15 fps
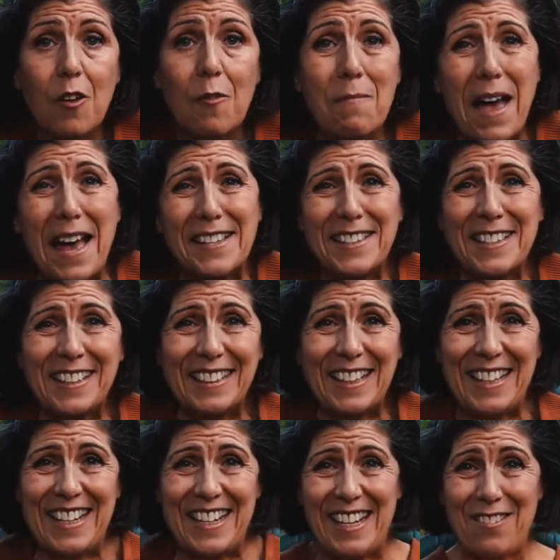
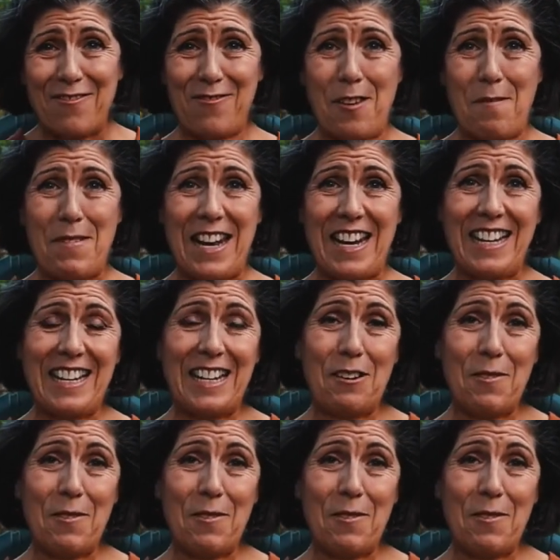masculinity and femininity.